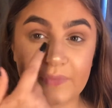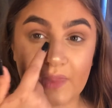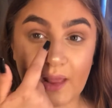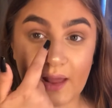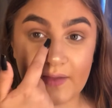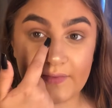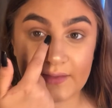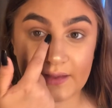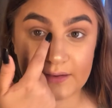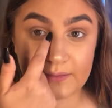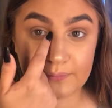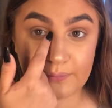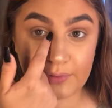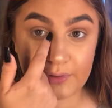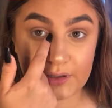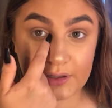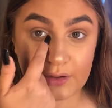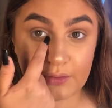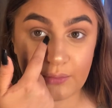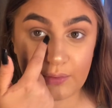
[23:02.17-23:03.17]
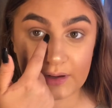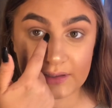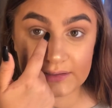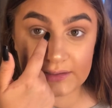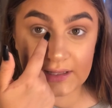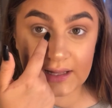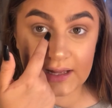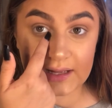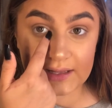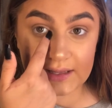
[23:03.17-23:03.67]
And then put it quite
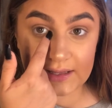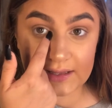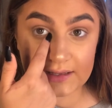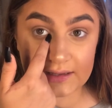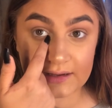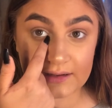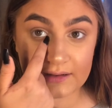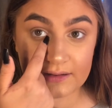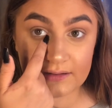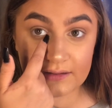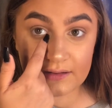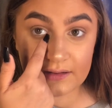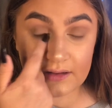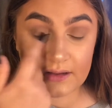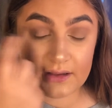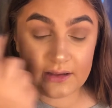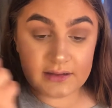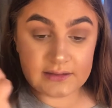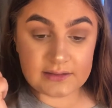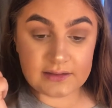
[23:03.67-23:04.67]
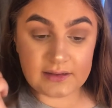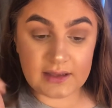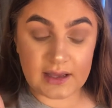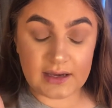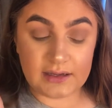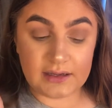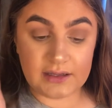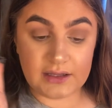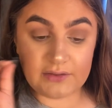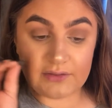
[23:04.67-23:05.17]
light here. So
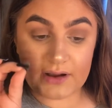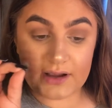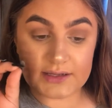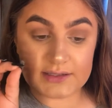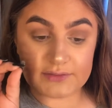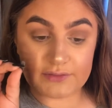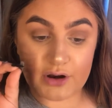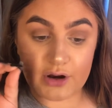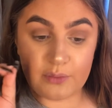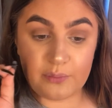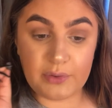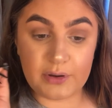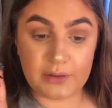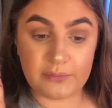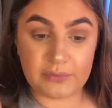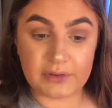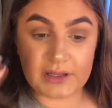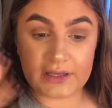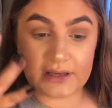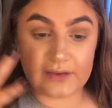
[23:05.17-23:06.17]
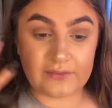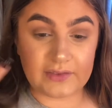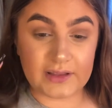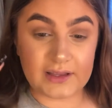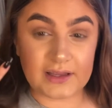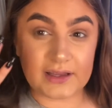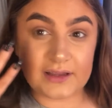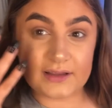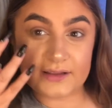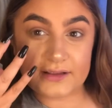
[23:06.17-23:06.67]
then your eyes are open, but then you have like
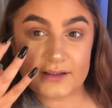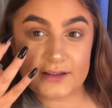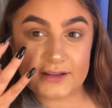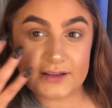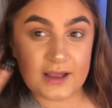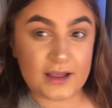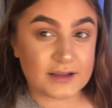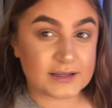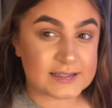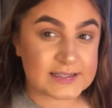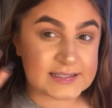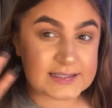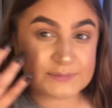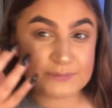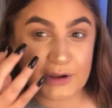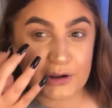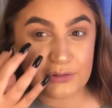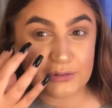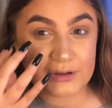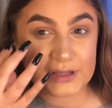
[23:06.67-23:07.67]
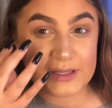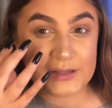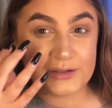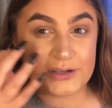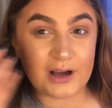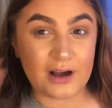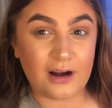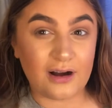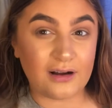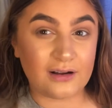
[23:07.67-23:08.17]
a smoky
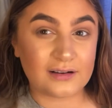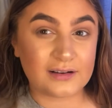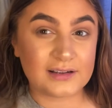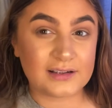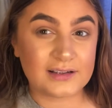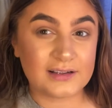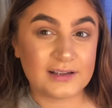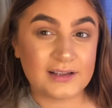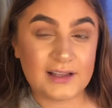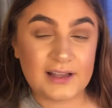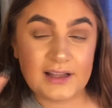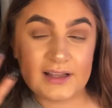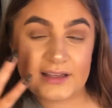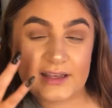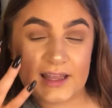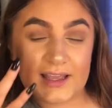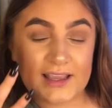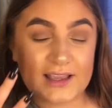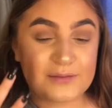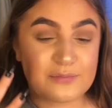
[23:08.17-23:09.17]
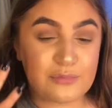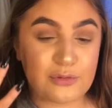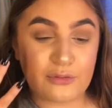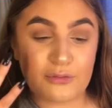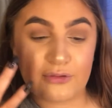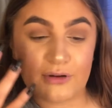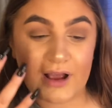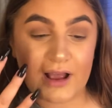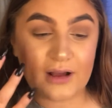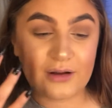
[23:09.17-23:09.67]
dark, like a
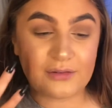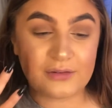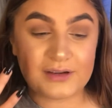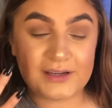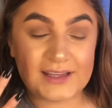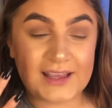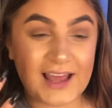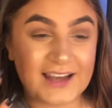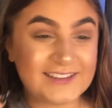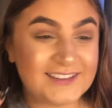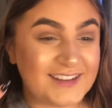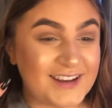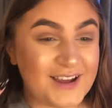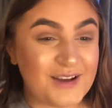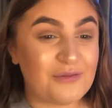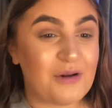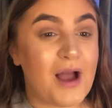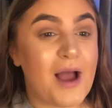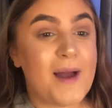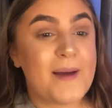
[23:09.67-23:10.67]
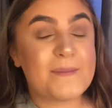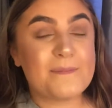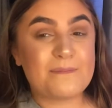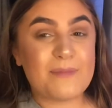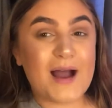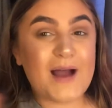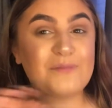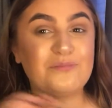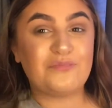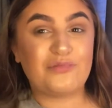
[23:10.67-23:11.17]
brownie, I don't know,
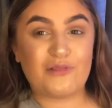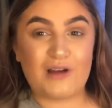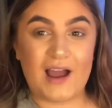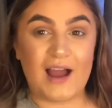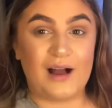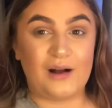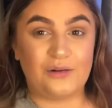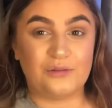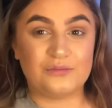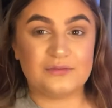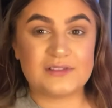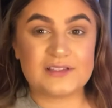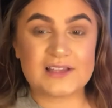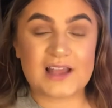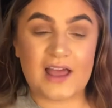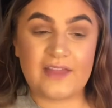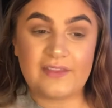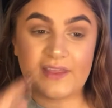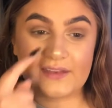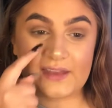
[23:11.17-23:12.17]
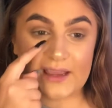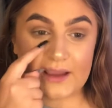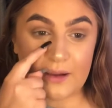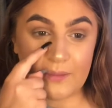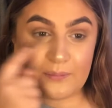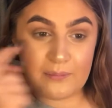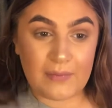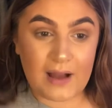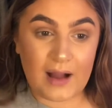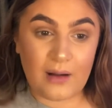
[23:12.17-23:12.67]
matte browns and then like a
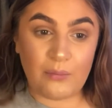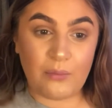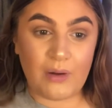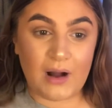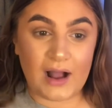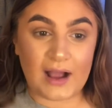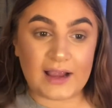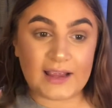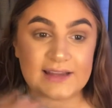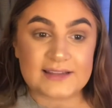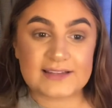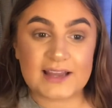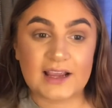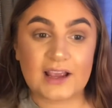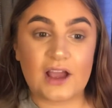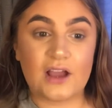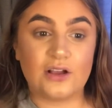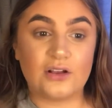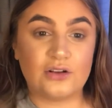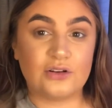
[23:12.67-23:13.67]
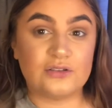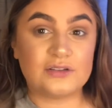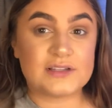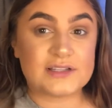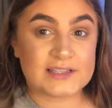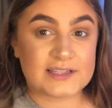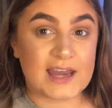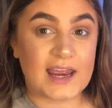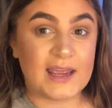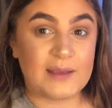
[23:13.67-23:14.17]
matte white is like a good
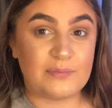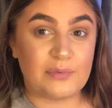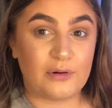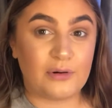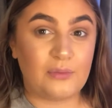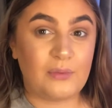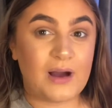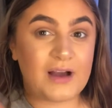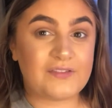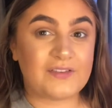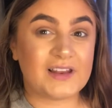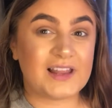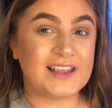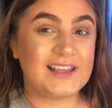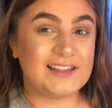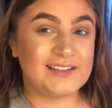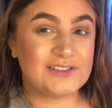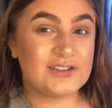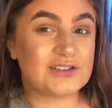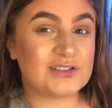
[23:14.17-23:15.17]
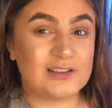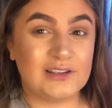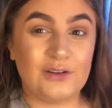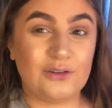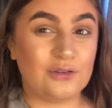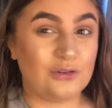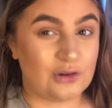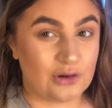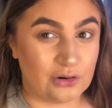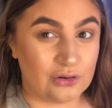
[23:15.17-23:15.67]
staple where I feel like you just
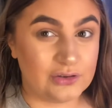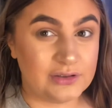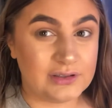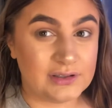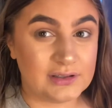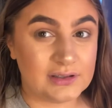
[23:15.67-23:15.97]
look good.